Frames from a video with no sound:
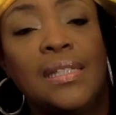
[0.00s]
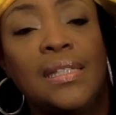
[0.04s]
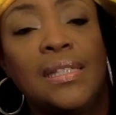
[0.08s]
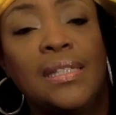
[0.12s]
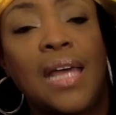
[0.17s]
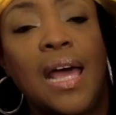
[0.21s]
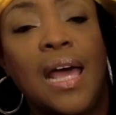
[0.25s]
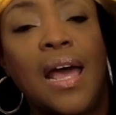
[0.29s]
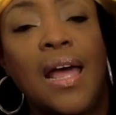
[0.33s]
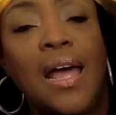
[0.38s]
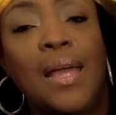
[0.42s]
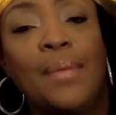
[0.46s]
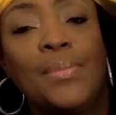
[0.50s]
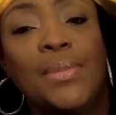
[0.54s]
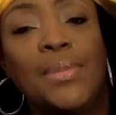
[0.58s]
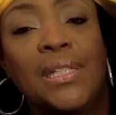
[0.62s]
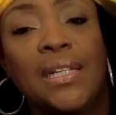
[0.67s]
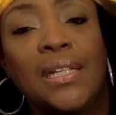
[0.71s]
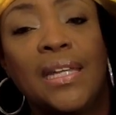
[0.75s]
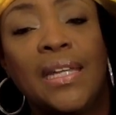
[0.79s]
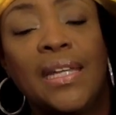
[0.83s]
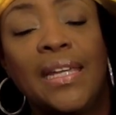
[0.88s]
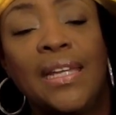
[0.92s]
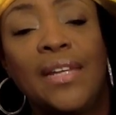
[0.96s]
Time to
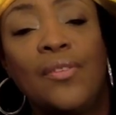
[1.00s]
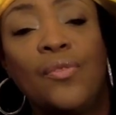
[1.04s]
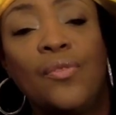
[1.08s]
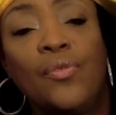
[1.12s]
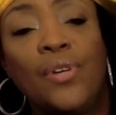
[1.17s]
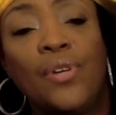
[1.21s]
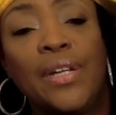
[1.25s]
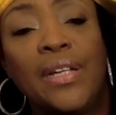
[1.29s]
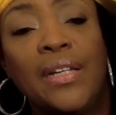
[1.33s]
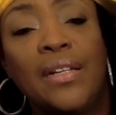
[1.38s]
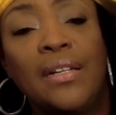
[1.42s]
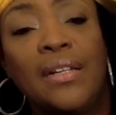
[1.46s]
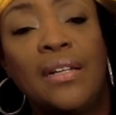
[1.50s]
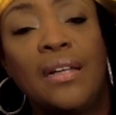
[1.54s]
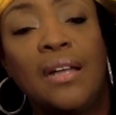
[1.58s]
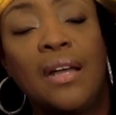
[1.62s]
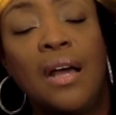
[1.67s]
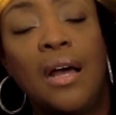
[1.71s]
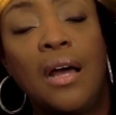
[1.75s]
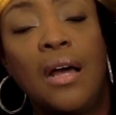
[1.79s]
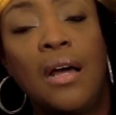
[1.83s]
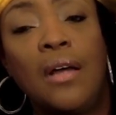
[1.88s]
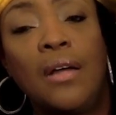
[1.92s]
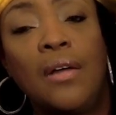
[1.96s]
get rid
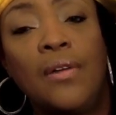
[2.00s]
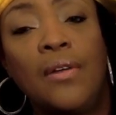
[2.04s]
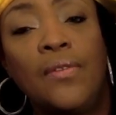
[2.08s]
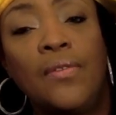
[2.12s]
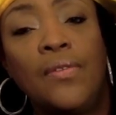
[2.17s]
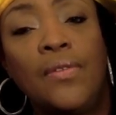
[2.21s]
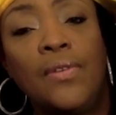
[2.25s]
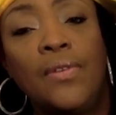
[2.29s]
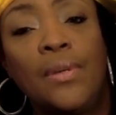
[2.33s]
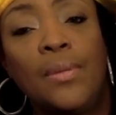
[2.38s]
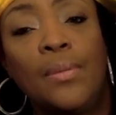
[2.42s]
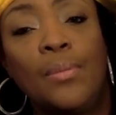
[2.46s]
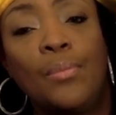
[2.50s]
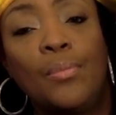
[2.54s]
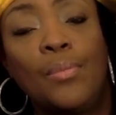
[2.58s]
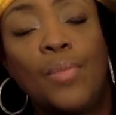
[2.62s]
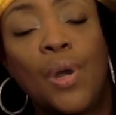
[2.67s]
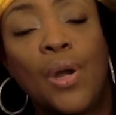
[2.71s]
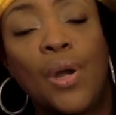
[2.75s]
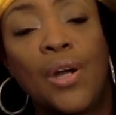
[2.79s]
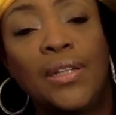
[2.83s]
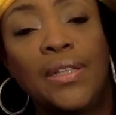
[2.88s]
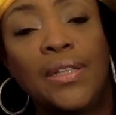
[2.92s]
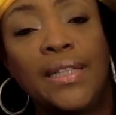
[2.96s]
of
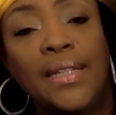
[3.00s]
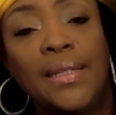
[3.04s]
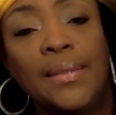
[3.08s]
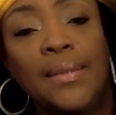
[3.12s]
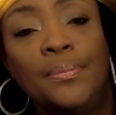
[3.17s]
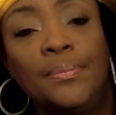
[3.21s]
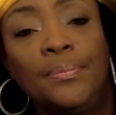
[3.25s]
Marley.